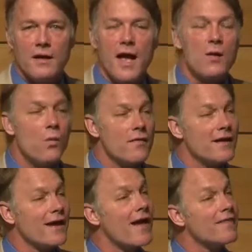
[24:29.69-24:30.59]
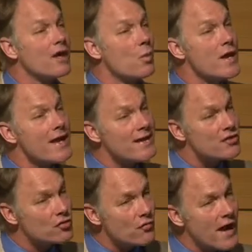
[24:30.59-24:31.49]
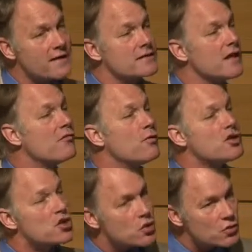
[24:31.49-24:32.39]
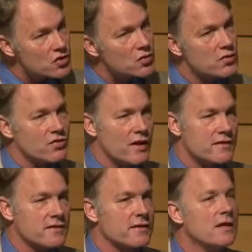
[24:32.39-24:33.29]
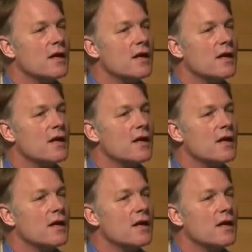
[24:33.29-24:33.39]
and one that I think we can address if we choose to address it.